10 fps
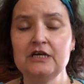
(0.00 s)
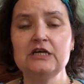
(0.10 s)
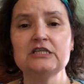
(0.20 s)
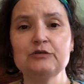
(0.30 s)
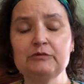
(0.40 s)

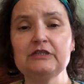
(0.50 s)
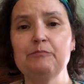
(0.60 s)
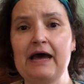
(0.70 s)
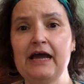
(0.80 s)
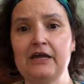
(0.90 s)
So really
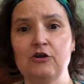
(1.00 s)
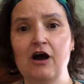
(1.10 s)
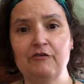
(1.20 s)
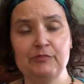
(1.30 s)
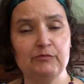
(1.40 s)
back it
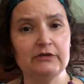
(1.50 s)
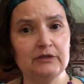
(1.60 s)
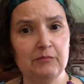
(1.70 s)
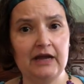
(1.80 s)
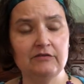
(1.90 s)
off, be really
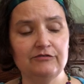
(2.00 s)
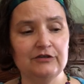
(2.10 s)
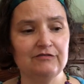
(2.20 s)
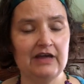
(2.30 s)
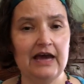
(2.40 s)
mindful
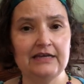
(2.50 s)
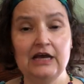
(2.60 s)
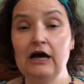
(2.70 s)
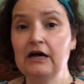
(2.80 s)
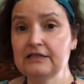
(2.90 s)
of that.
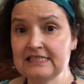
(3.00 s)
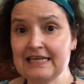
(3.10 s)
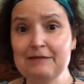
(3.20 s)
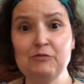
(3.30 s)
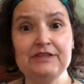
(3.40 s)

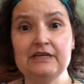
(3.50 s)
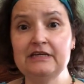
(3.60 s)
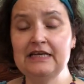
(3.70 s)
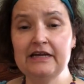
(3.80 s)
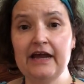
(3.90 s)
Same with
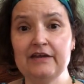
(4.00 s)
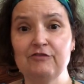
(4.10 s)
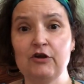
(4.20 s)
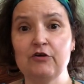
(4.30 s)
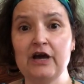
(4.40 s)
any kind of
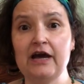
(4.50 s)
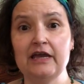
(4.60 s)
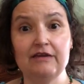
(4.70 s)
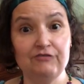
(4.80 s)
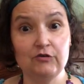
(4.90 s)
yoga.
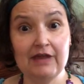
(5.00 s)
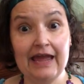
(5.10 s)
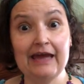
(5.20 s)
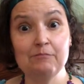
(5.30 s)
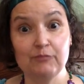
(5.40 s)
If you
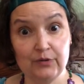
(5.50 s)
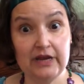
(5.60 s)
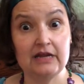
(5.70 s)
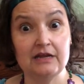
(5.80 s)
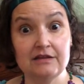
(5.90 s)
can't
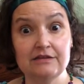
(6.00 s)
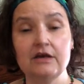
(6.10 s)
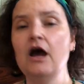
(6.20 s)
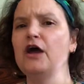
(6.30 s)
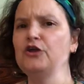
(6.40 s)
breathe,
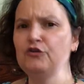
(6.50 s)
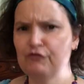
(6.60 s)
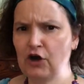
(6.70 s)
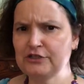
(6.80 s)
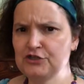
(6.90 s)
you've
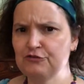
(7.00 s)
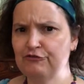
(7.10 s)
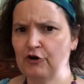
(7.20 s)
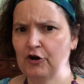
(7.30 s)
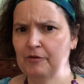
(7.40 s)
gone too
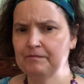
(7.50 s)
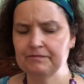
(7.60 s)
far.